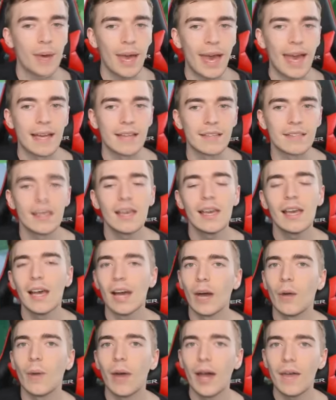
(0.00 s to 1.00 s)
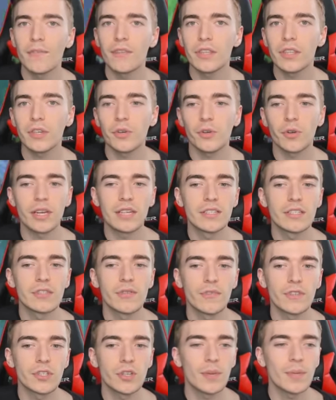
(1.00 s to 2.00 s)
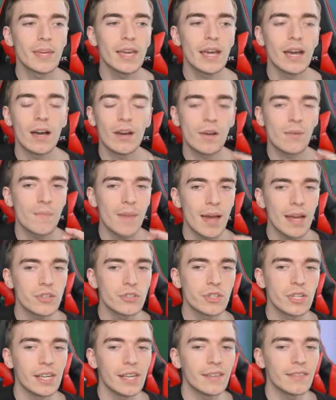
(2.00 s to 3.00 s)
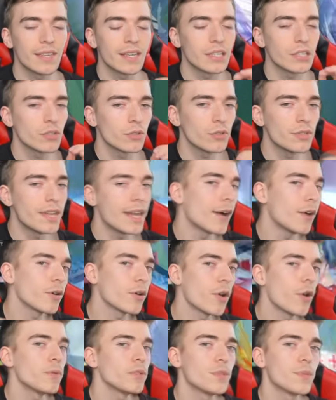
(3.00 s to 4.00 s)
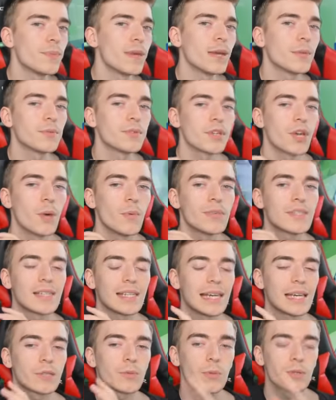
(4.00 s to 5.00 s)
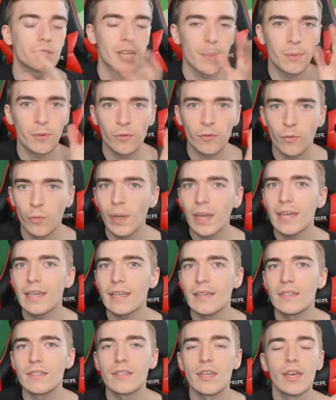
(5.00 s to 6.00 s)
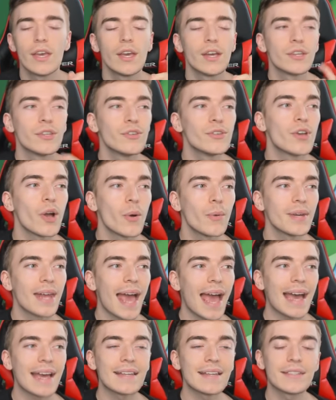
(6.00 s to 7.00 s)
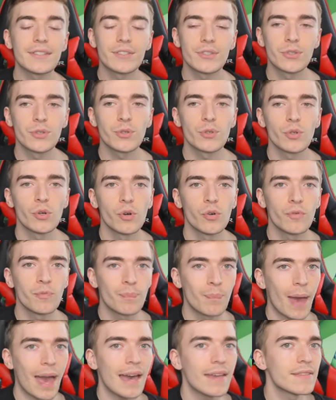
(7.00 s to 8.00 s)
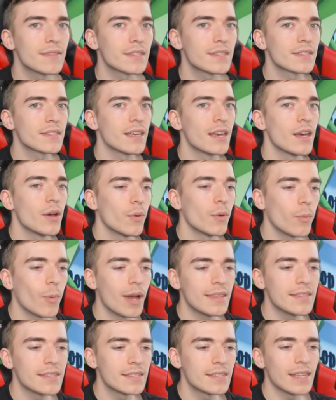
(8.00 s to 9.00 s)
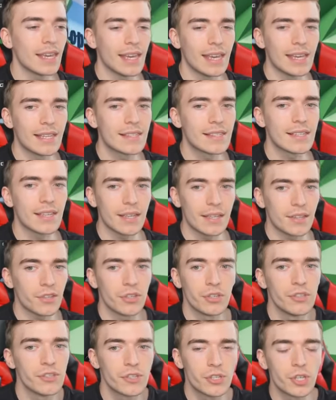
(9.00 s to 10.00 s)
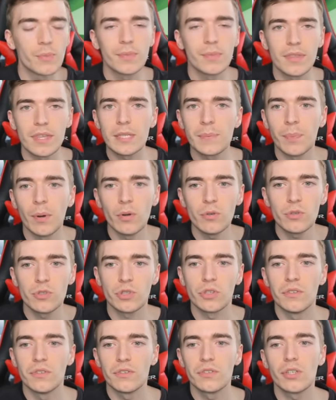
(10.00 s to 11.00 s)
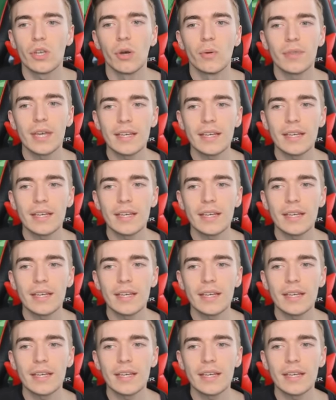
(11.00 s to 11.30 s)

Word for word: pet. However, the creators of Adopt Me are imagining that you're now going to be able to go and select what type of wings you go and add to your pet's once it's consumed this potion. So